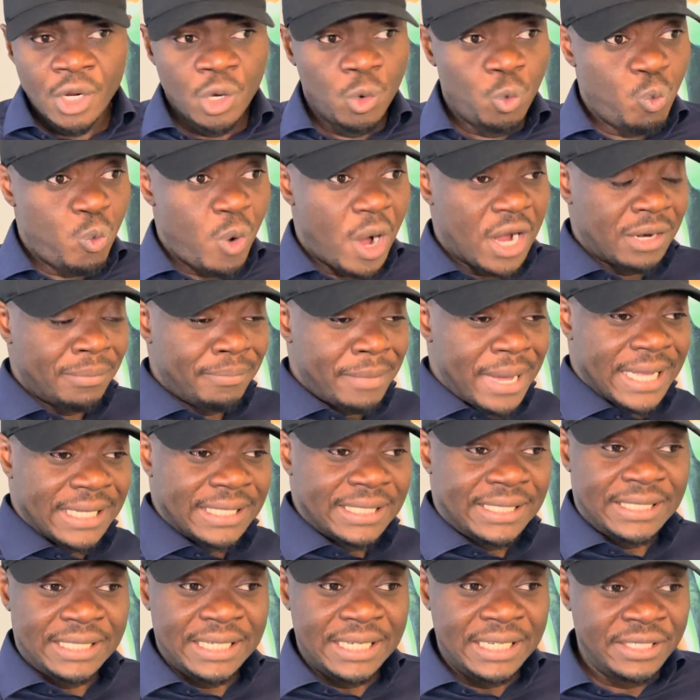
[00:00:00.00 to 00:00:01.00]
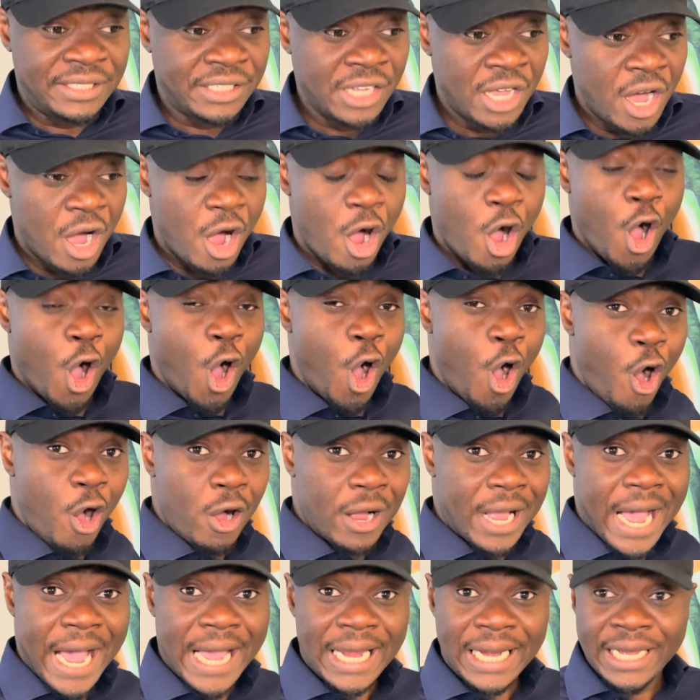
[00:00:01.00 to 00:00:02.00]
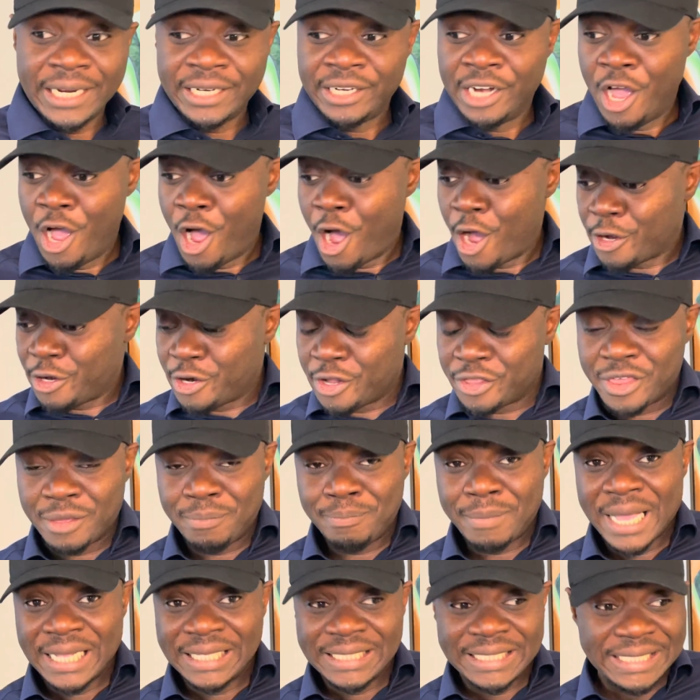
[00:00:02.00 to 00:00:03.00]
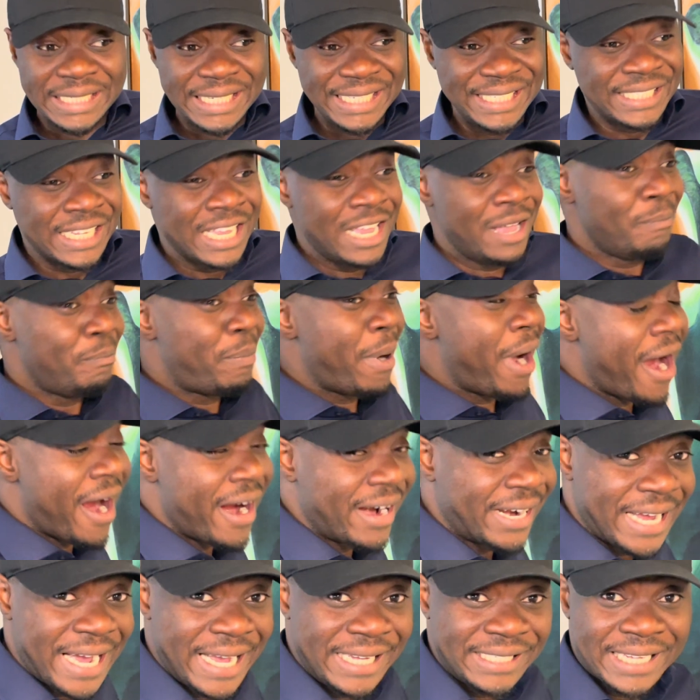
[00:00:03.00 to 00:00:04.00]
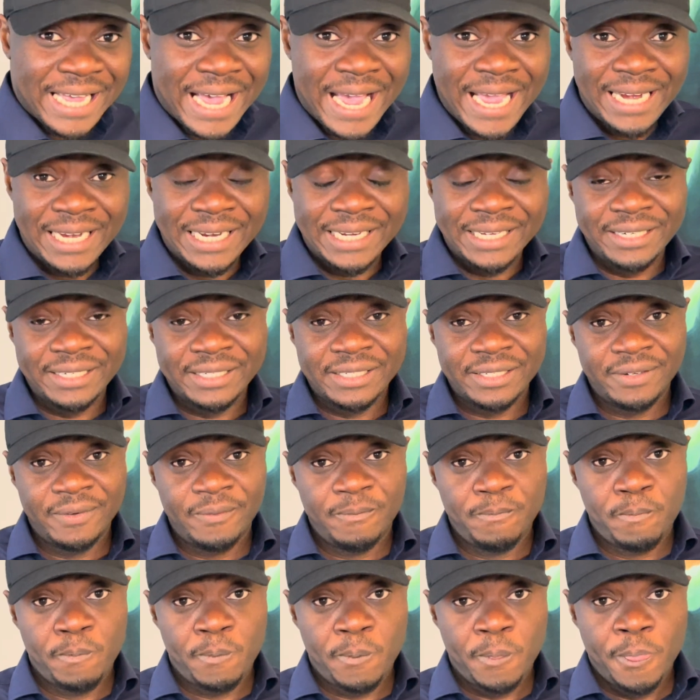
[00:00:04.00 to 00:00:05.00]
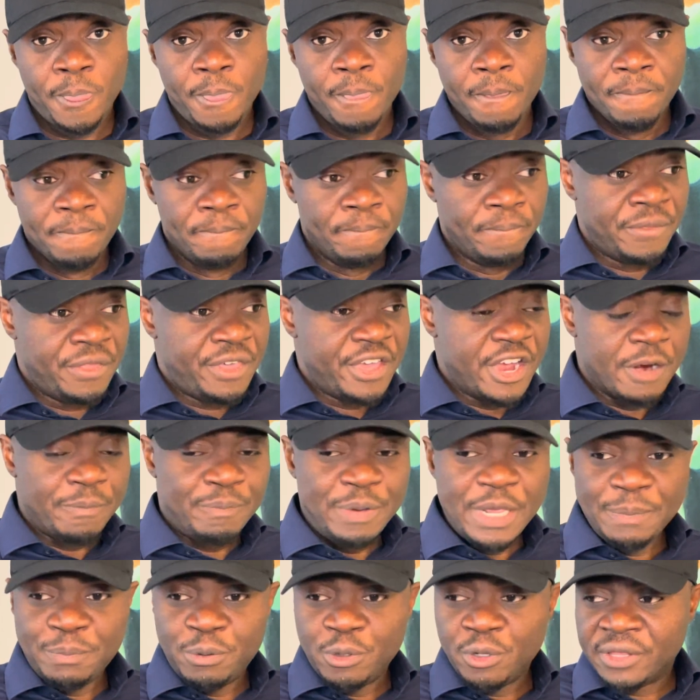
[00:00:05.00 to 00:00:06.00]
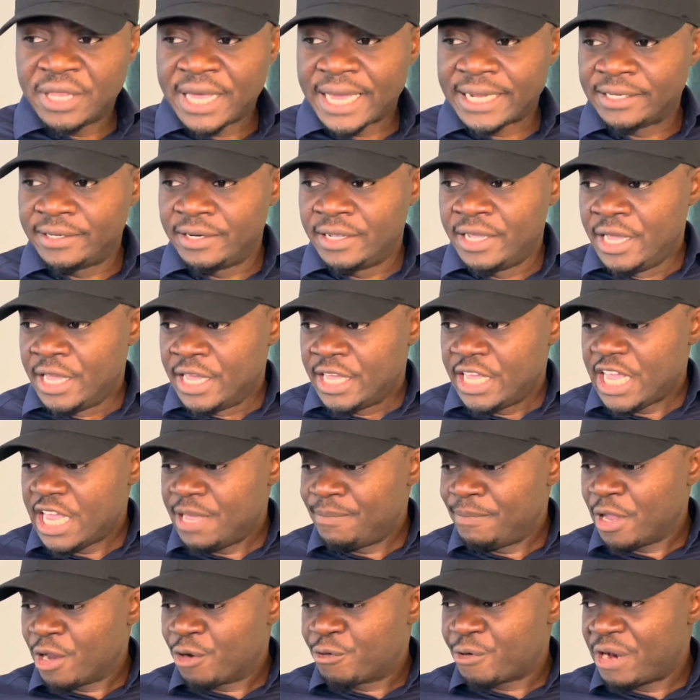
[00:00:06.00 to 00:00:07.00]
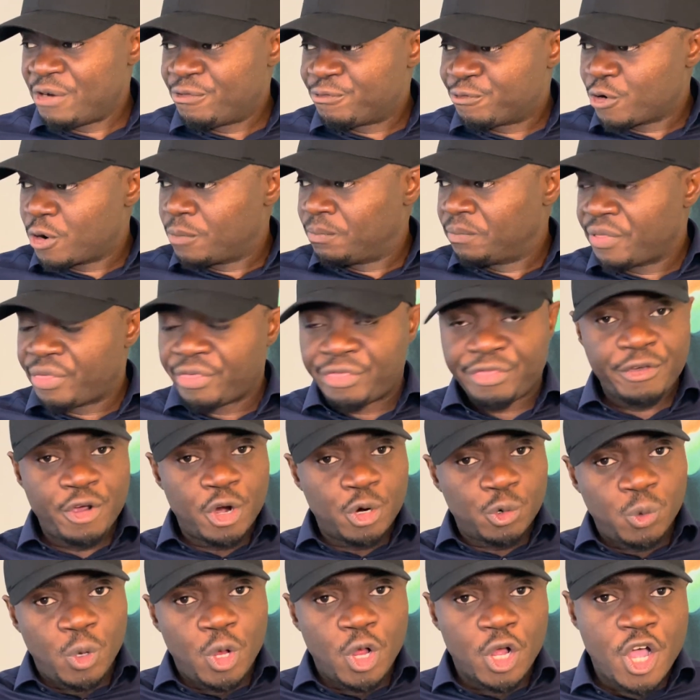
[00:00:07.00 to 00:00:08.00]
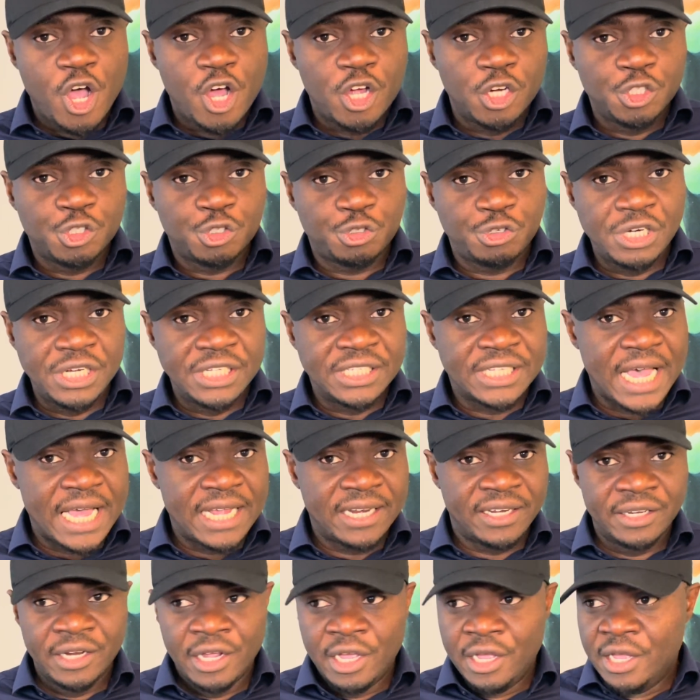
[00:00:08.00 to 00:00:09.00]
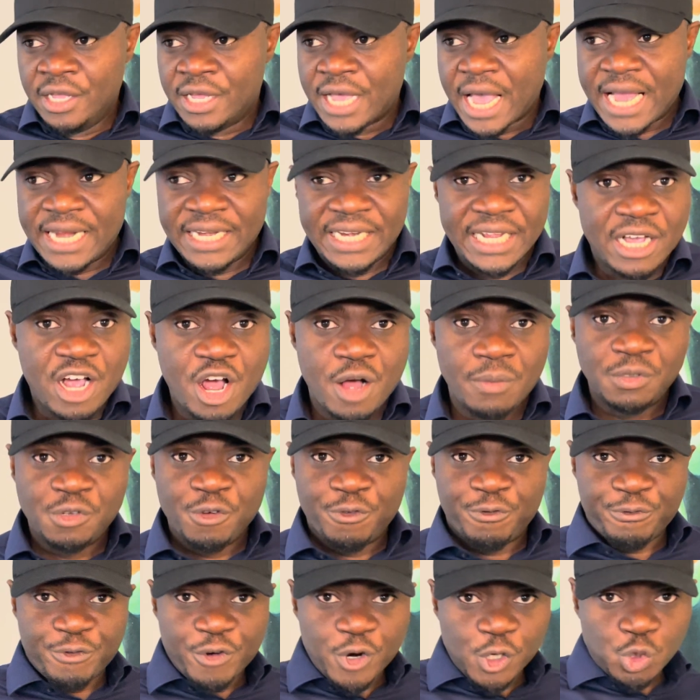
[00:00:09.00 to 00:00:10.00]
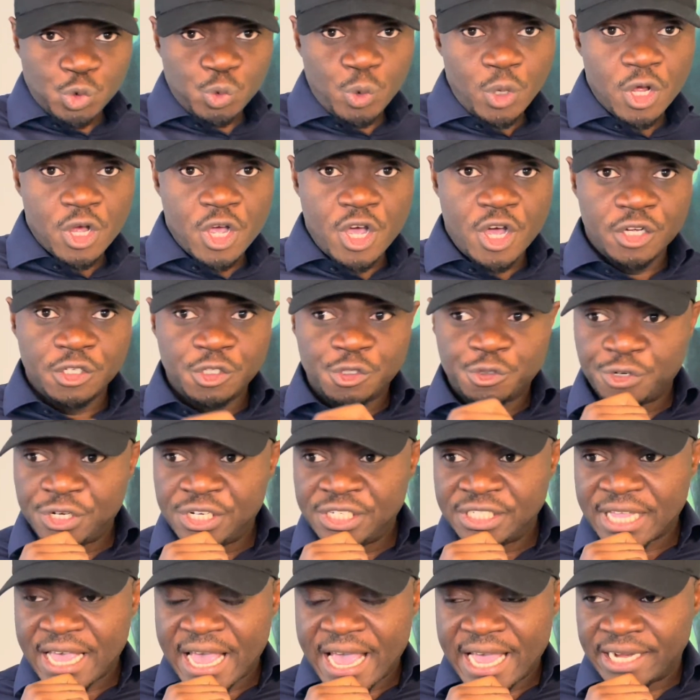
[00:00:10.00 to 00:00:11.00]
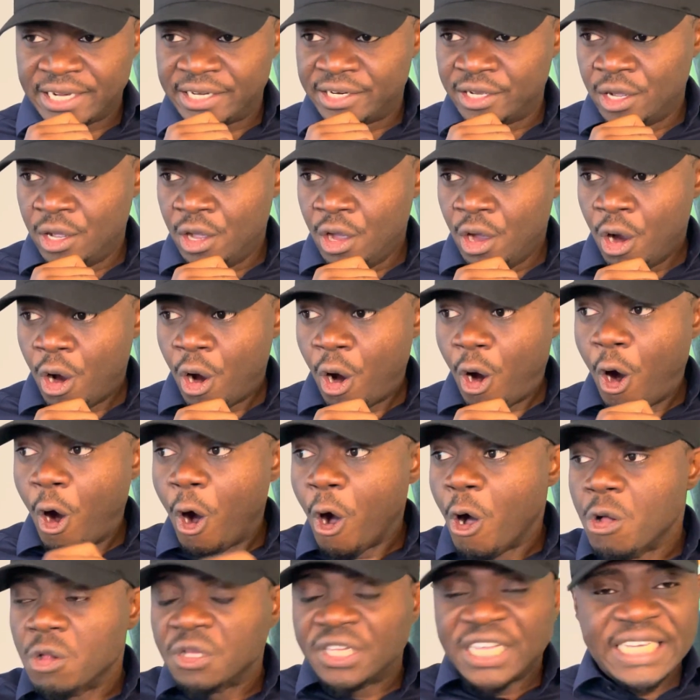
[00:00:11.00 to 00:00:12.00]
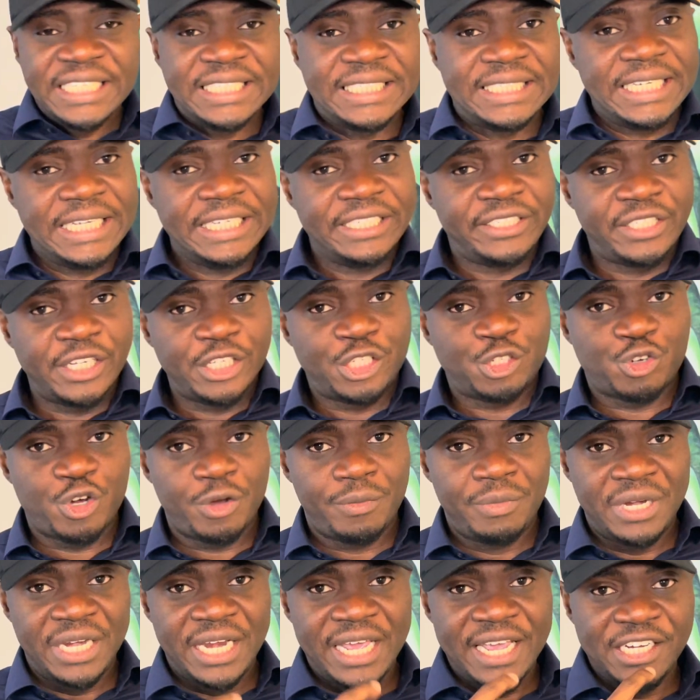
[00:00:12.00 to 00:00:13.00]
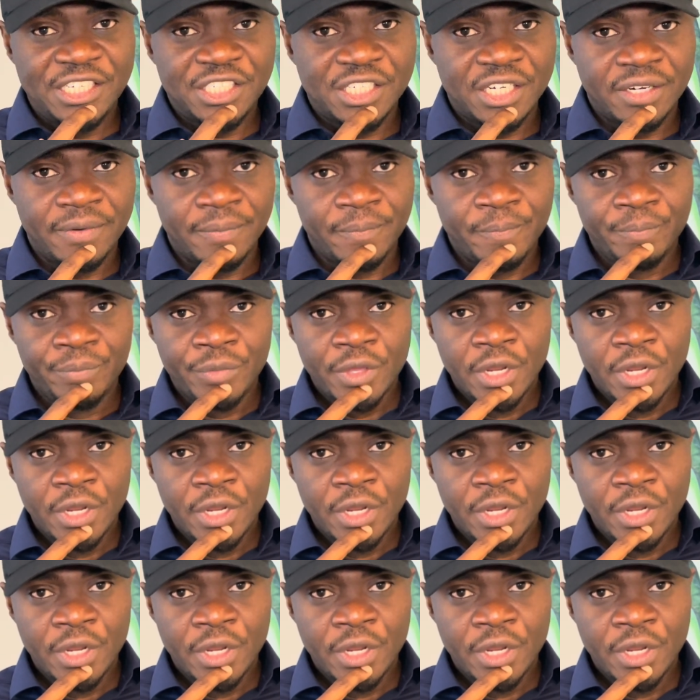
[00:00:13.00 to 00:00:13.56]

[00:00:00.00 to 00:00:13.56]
One man sees a Hog Island, another man sees Paradise Island. There are people that immigrate from third world countries and they come to first world countries and all they see is discrimination.